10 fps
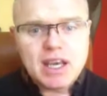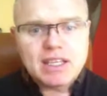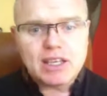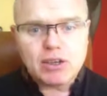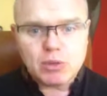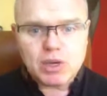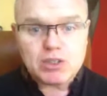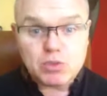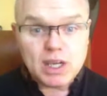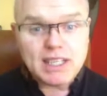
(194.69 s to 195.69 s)
that you can
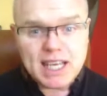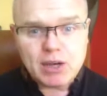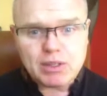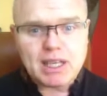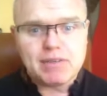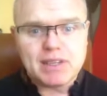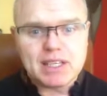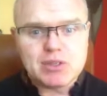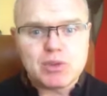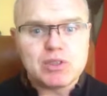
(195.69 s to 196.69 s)
watch right now on
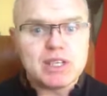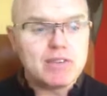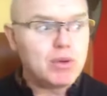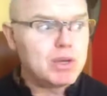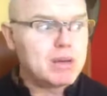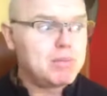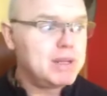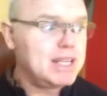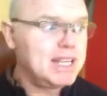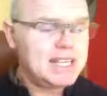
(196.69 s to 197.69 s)
Netflix, which will give you a
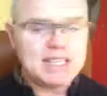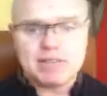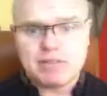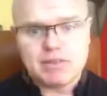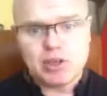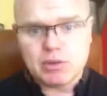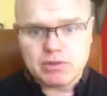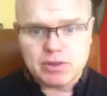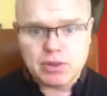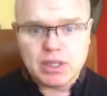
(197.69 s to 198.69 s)
completely different view on
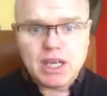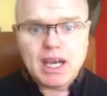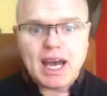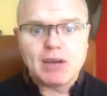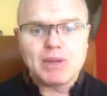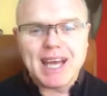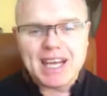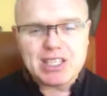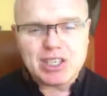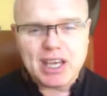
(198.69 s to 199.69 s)
food and will
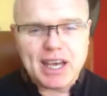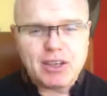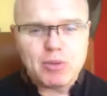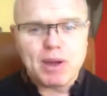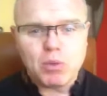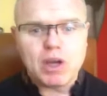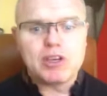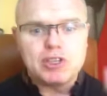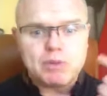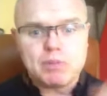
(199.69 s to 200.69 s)
educate you about what
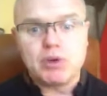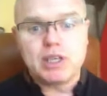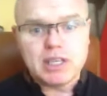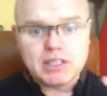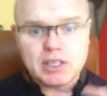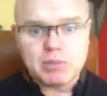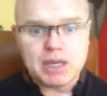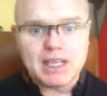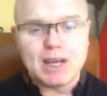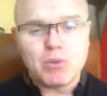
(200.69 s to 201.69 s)
you should be putting into your
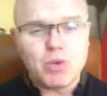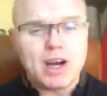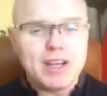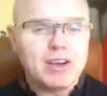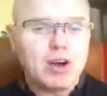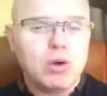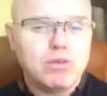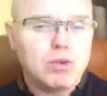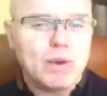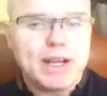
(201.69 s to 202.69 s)
body and why you're
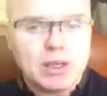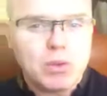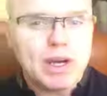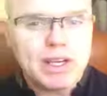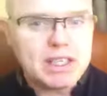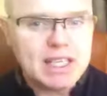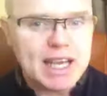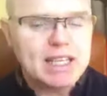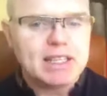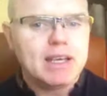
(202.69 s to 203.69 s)
overweight or why you're not
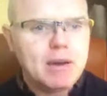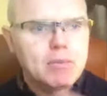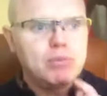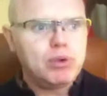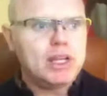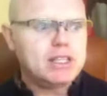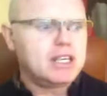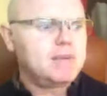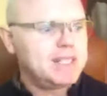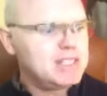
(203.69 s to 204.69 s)
healthy. Brilliant
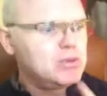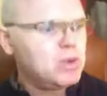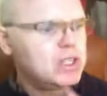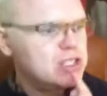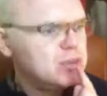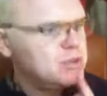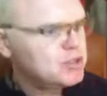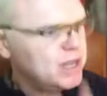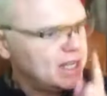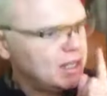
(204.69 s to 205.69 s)
documentaries, watch them
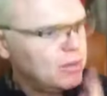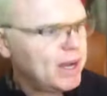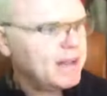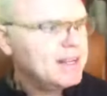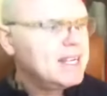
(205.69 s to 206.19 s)
straight away.